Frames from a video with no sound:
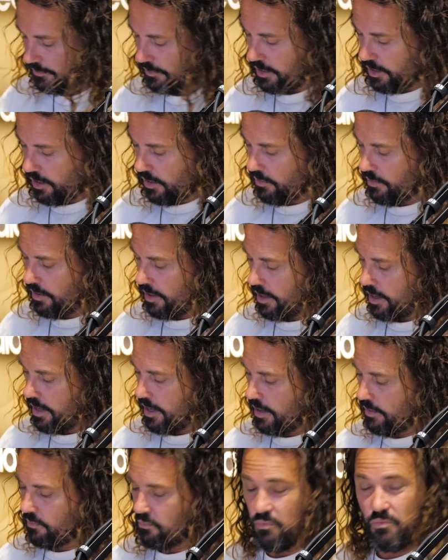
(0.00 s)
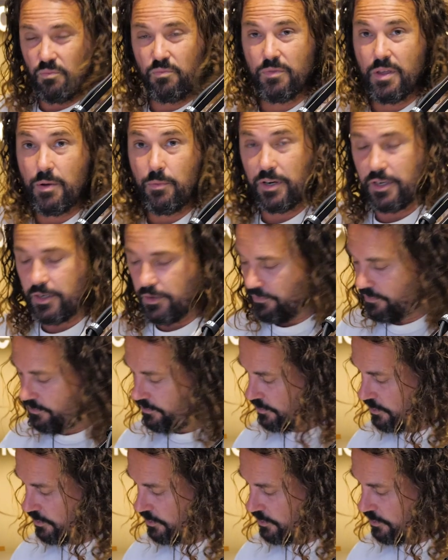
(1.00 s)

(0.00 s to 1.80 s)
and then we can